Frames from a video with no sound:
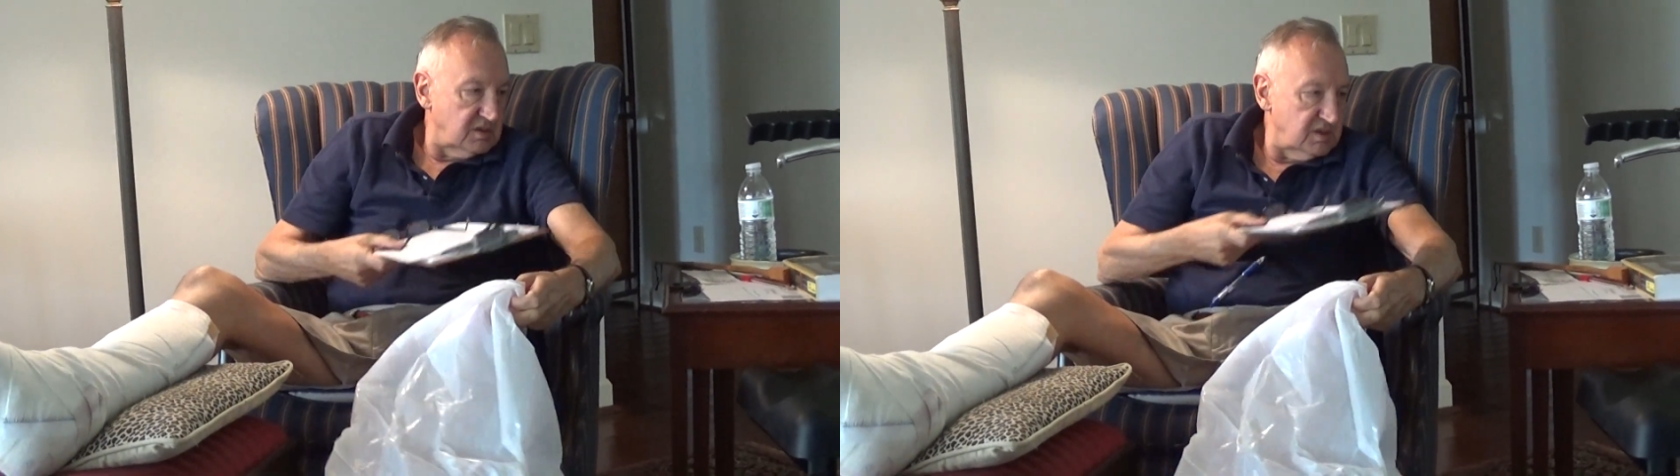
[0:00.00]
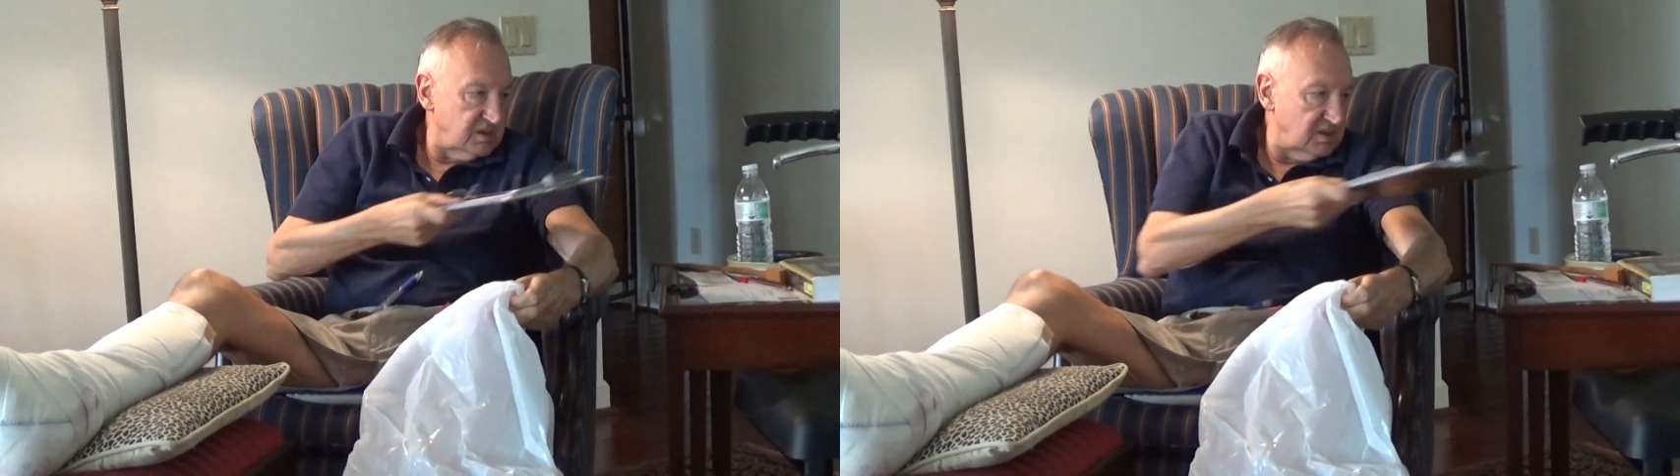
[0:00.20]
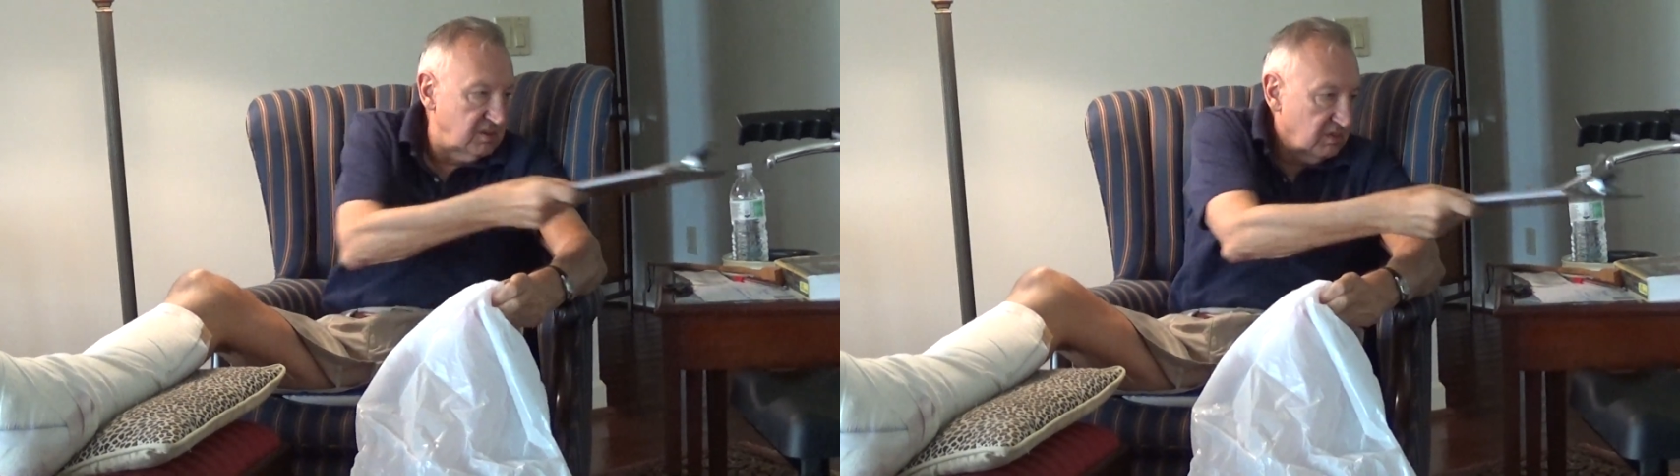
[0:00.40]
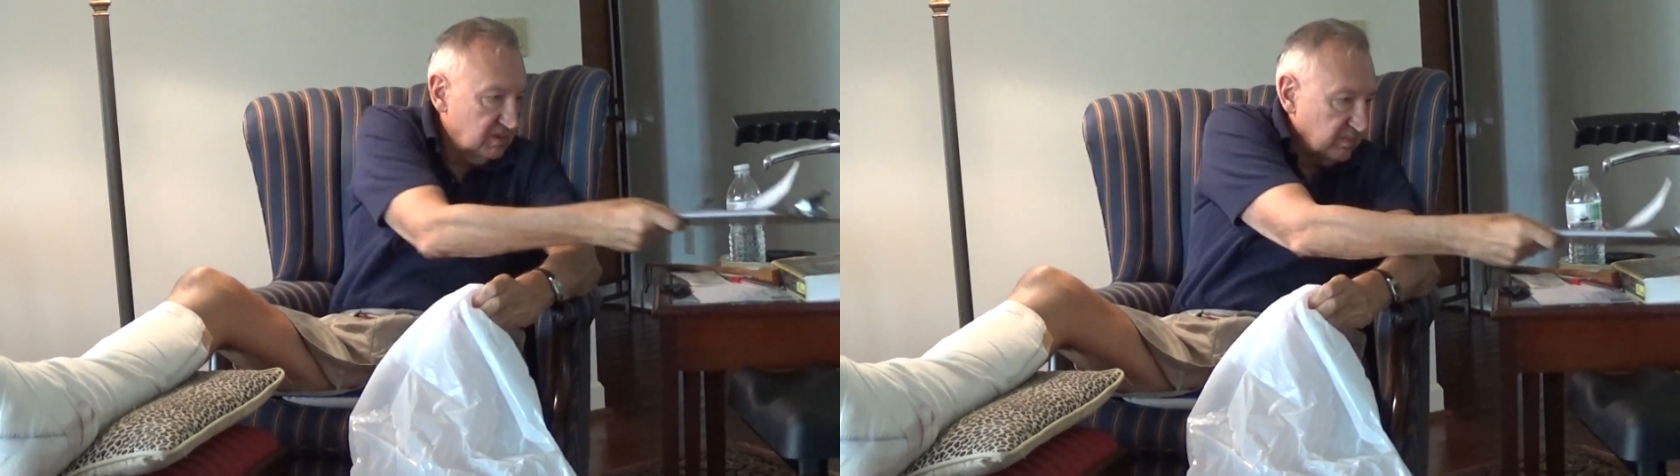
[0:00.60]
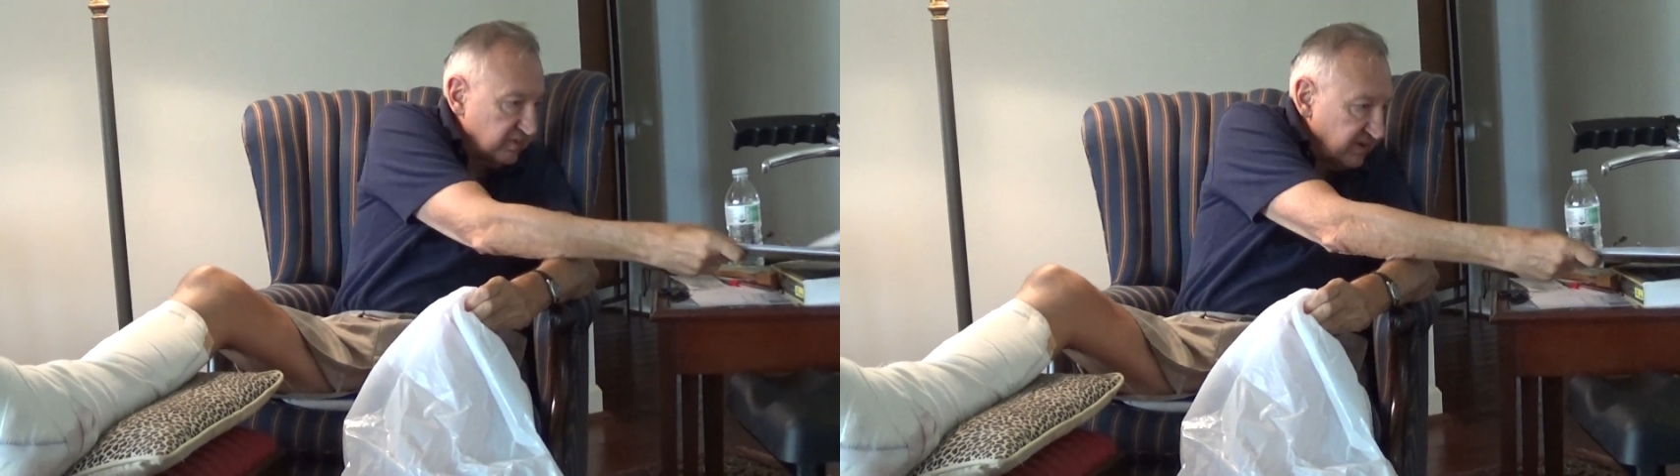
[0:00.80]
just do
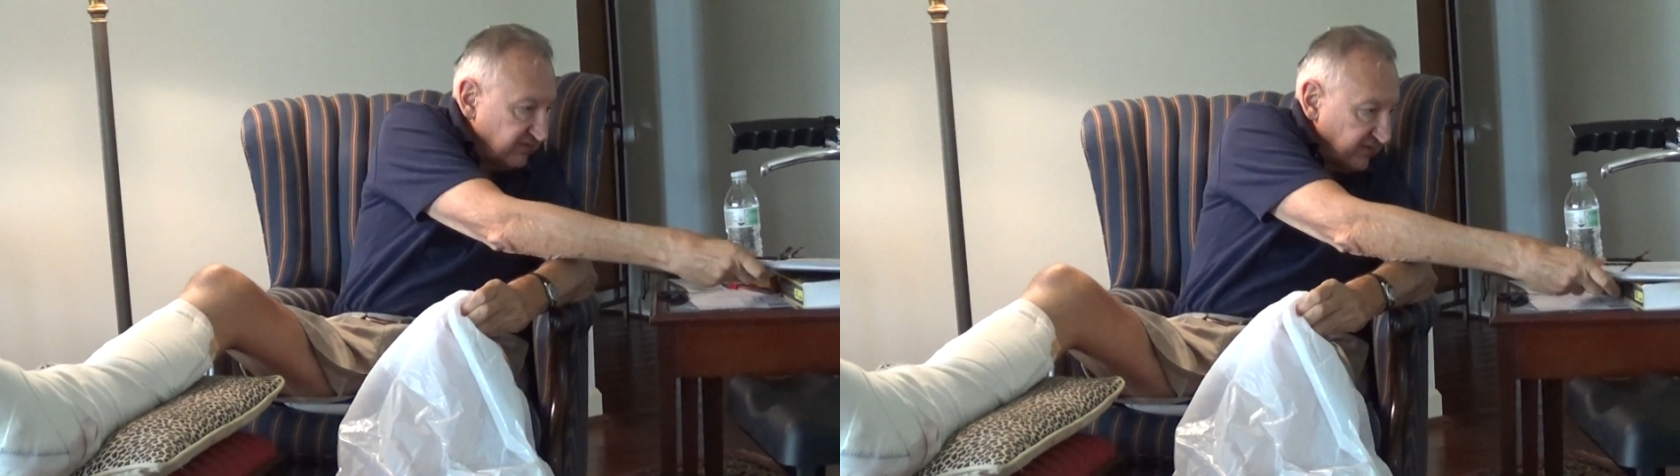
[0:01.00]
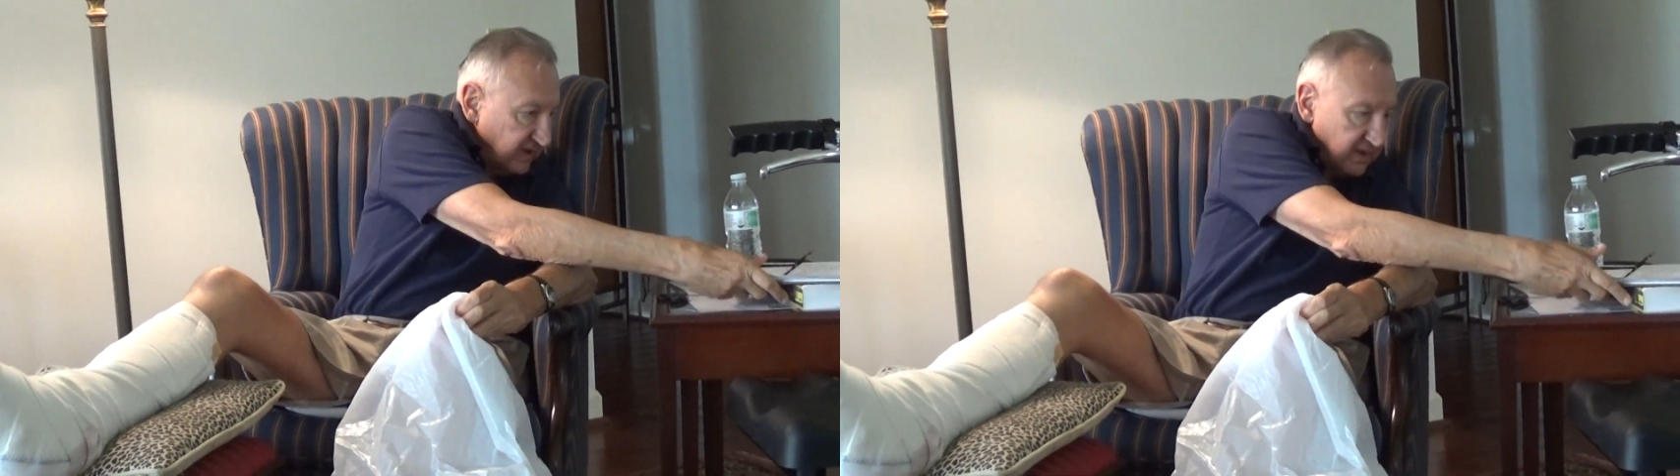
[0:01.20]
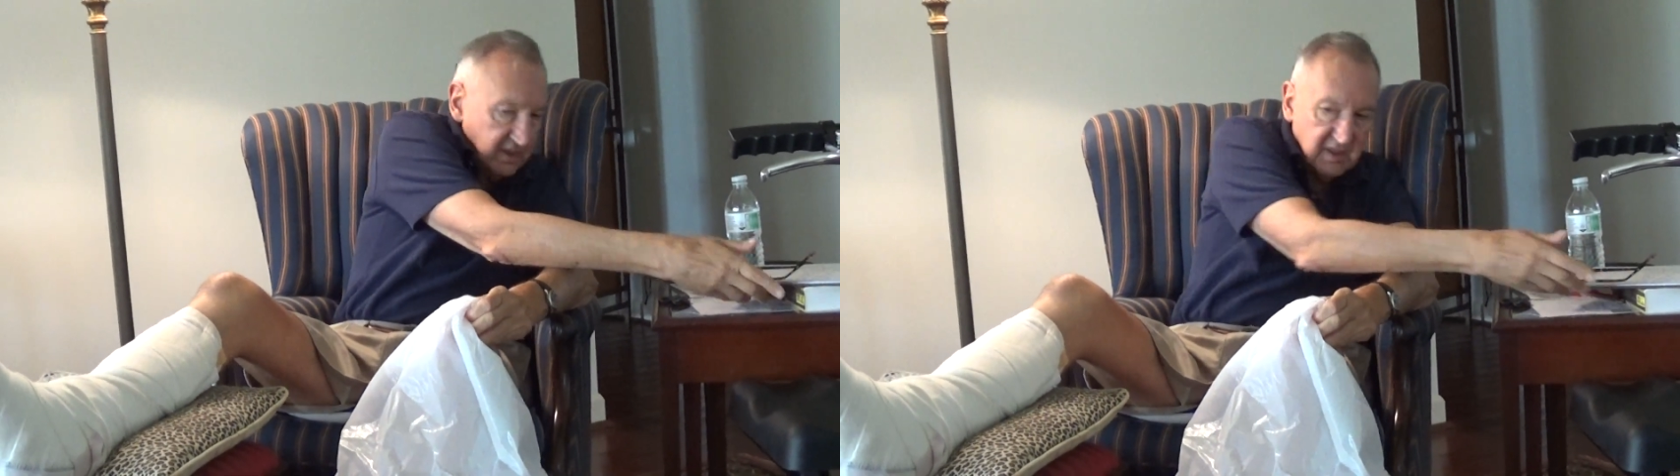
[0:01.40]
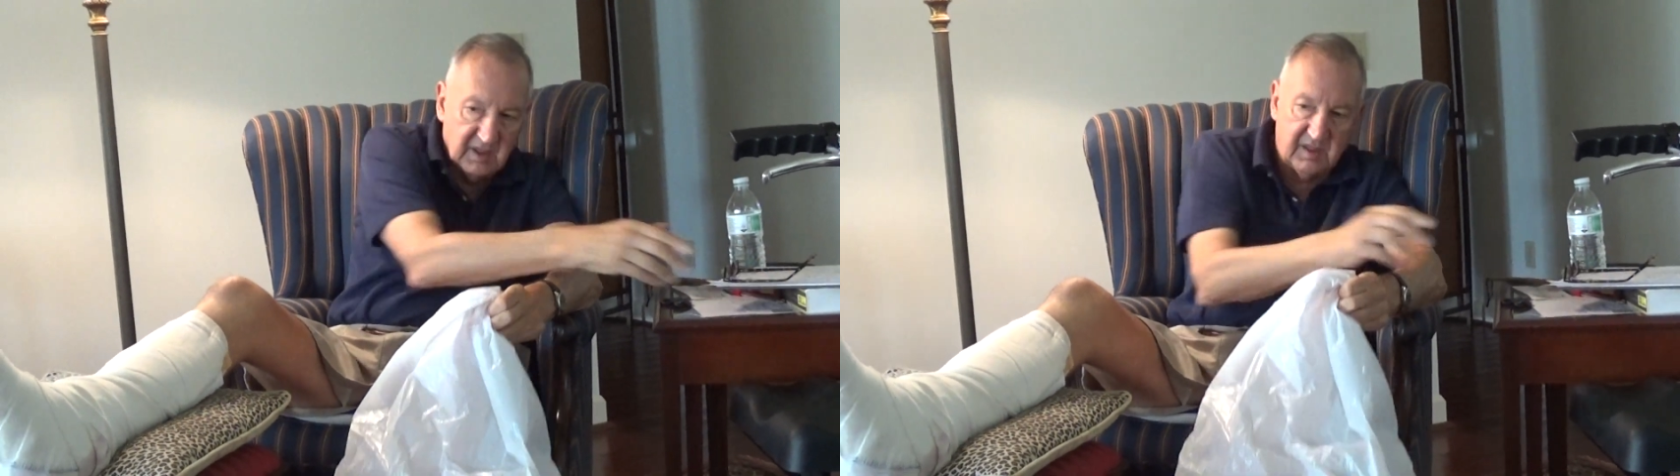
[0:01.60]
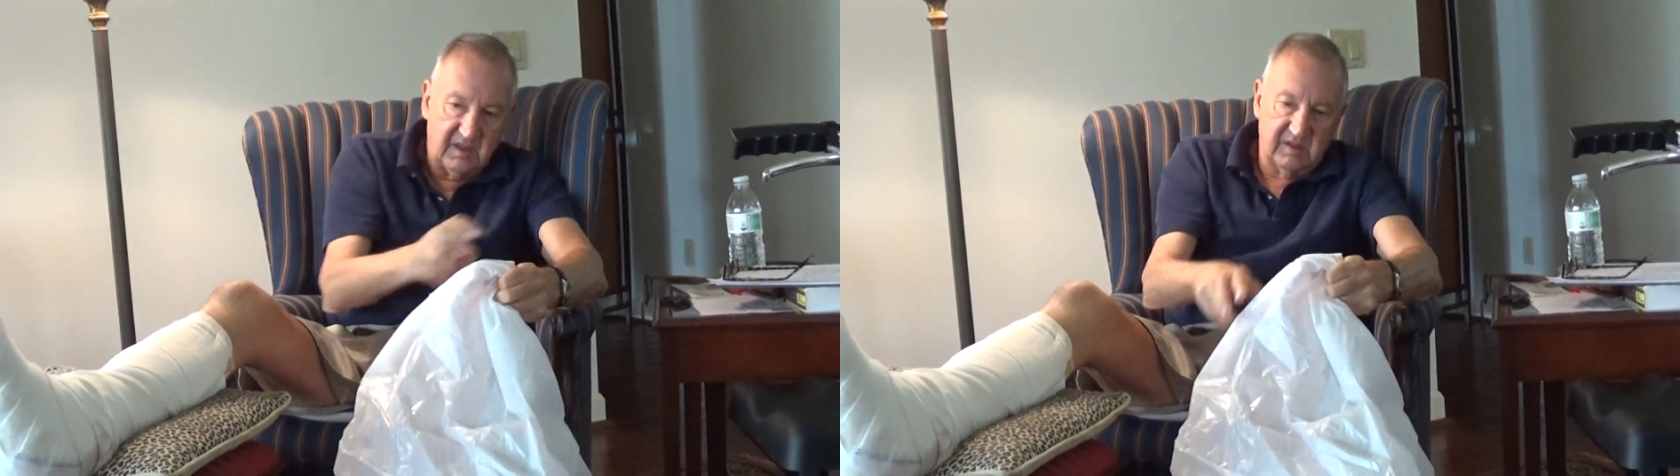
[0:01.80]
it briefly.
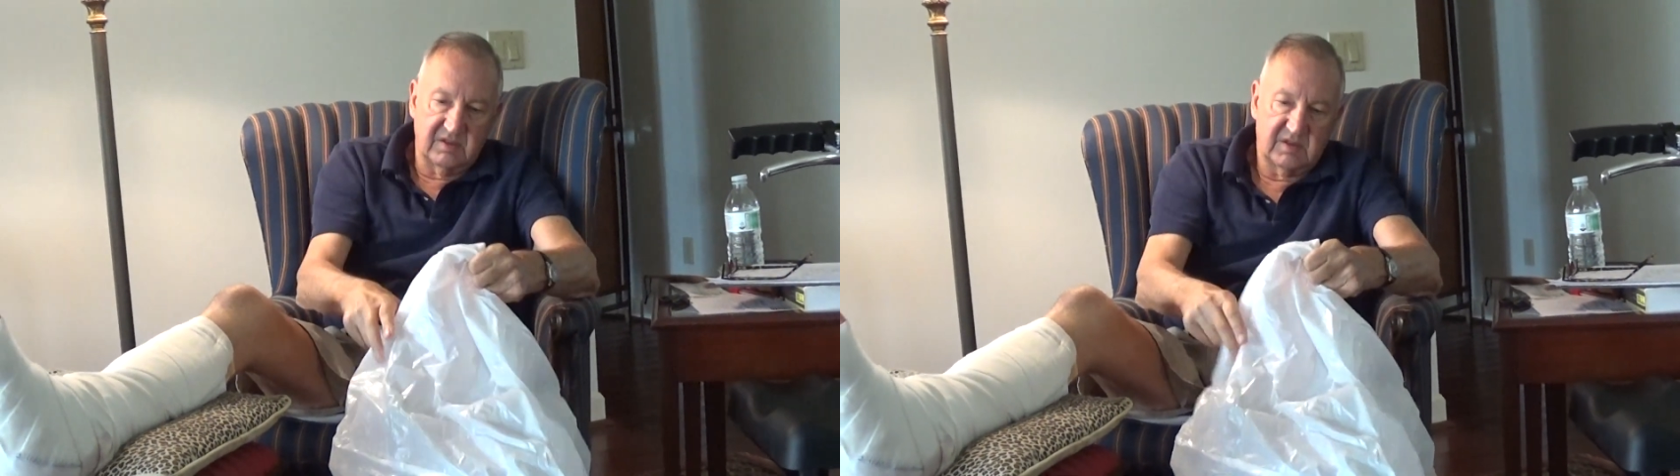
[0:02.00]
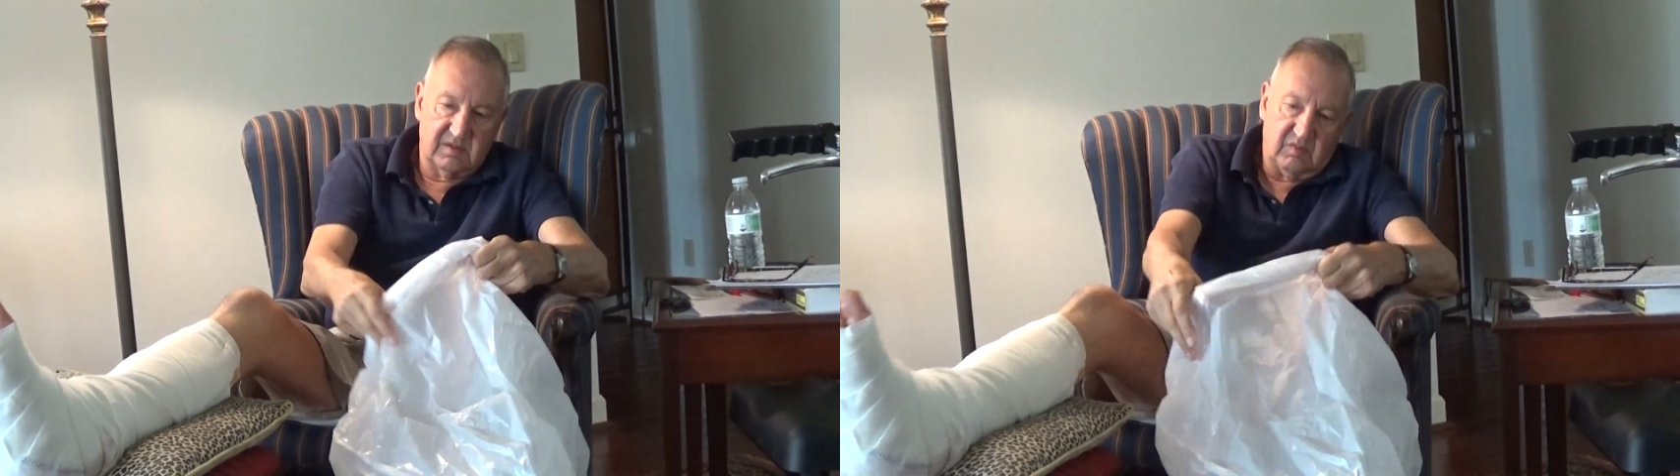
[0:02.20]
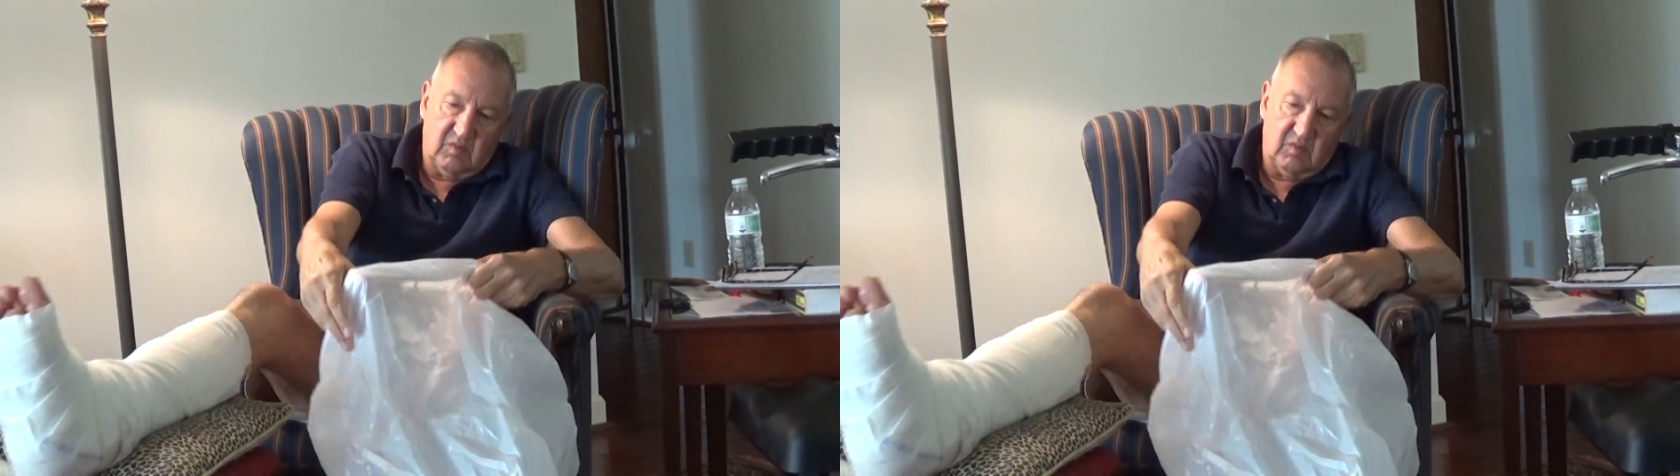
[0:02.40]
Here's